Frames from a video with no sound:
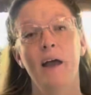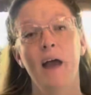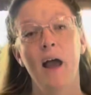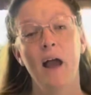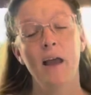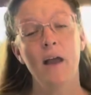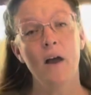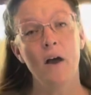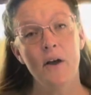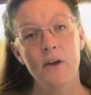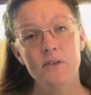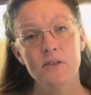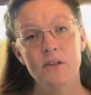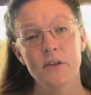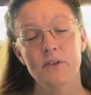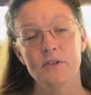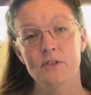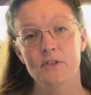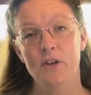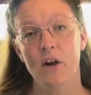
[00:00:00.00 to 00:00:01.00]
I
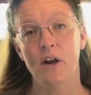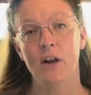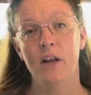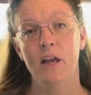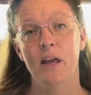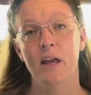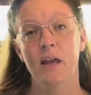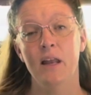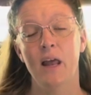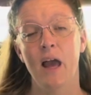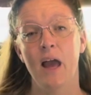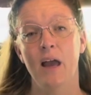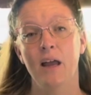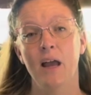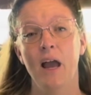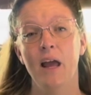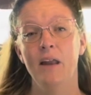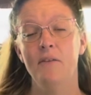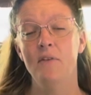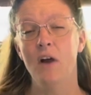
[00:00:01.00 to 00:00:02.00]
also started a
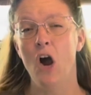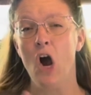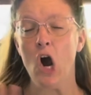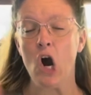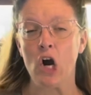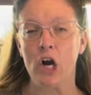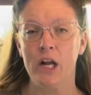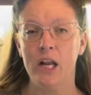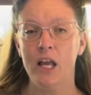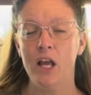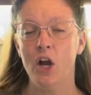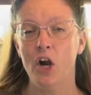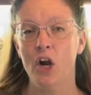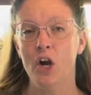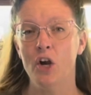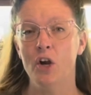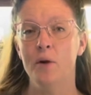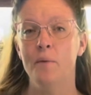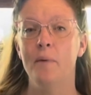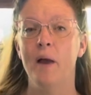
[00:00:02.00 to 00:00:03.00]
kind of a hardy
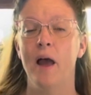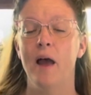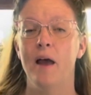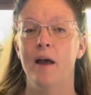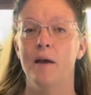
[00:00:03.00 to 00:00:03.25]
herb,